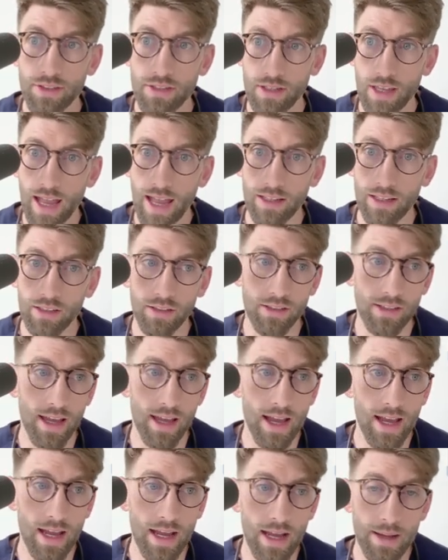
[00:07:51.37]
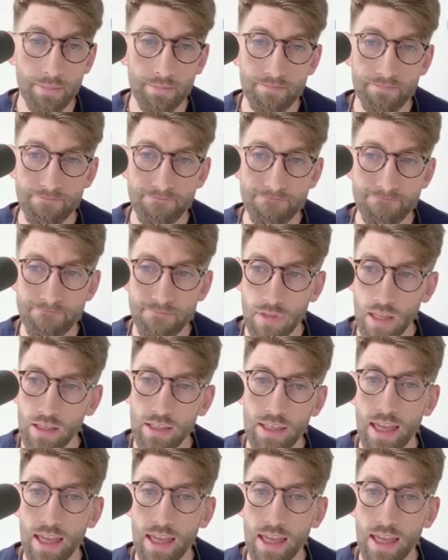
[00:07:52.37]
And yeah,